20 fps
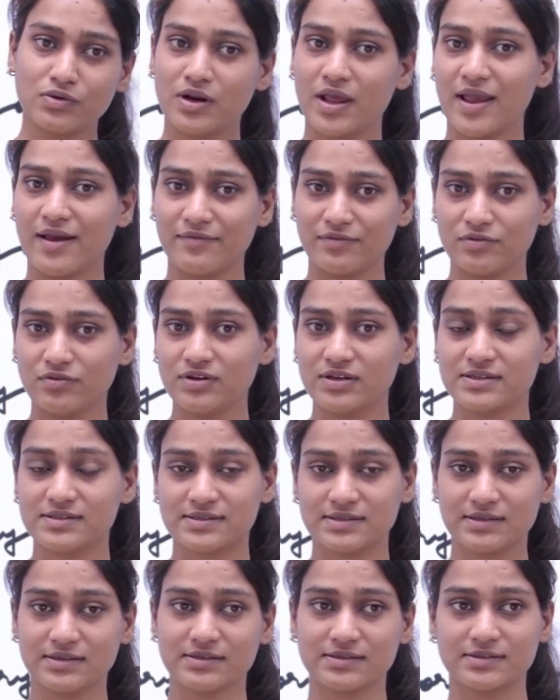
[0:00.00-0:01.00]
to
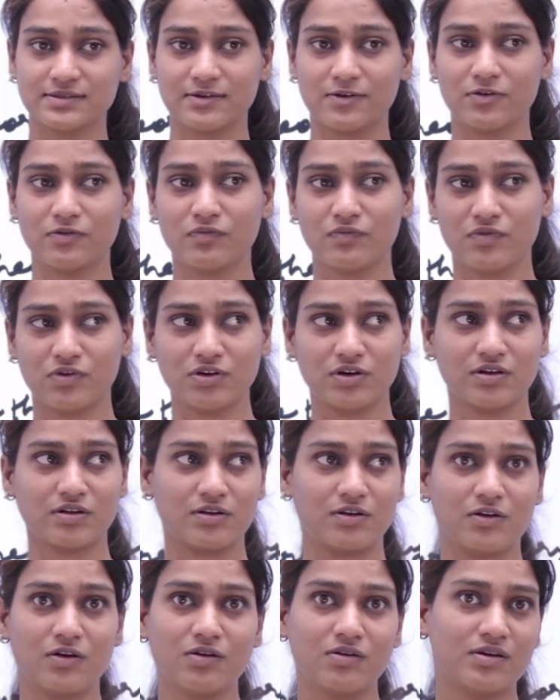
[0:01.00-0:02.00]
discuss on what
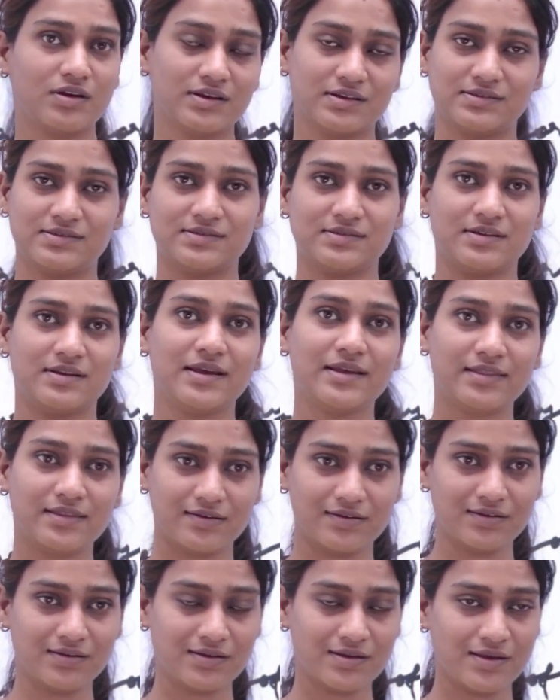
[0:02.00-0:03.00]
law is,
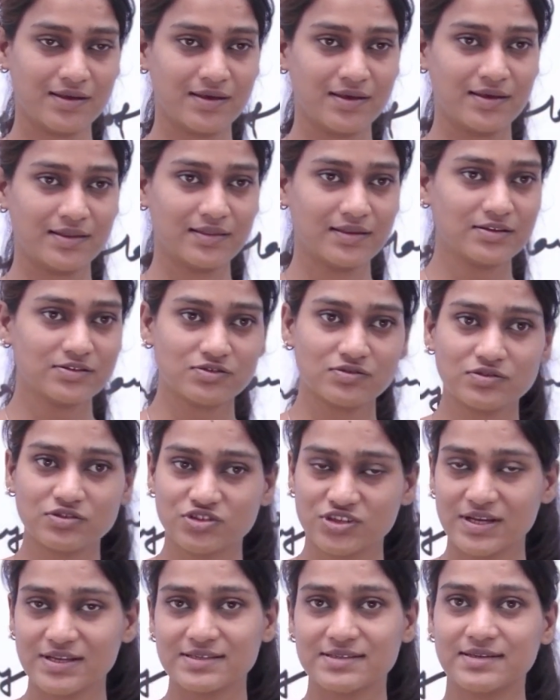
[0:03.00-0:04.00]
whether they should
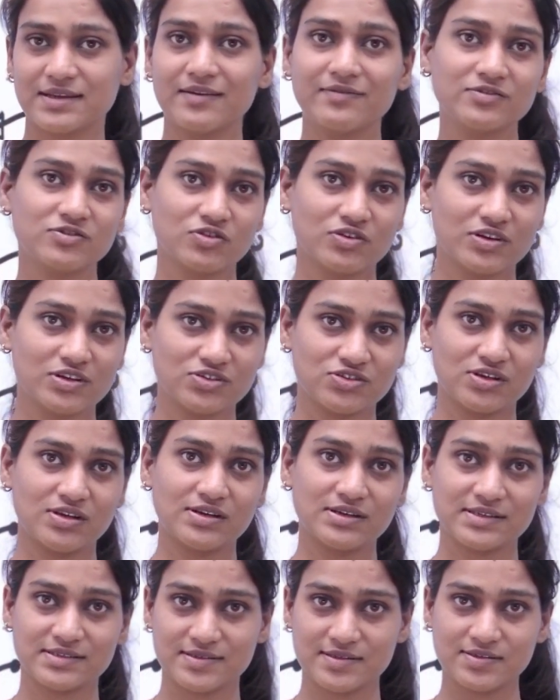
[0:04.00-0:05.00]
just give judicial
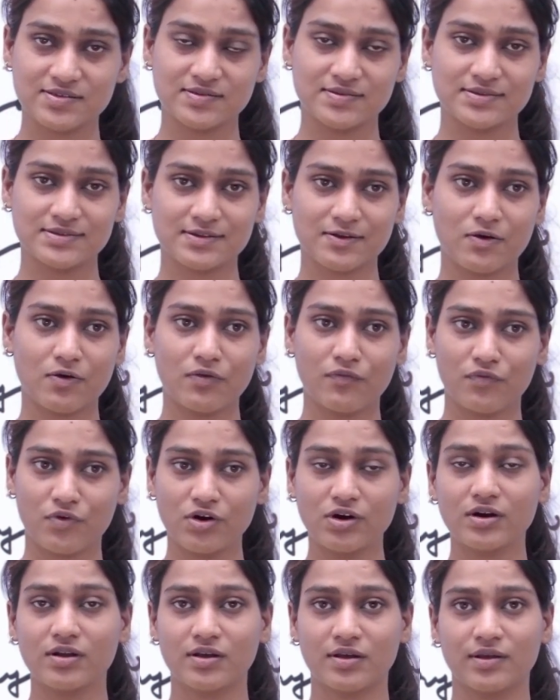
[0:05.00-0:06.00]
decisions on
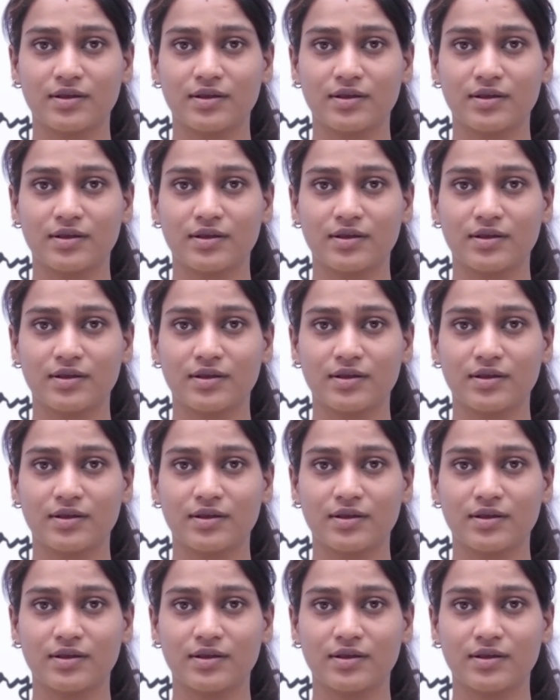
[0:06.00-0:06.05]
what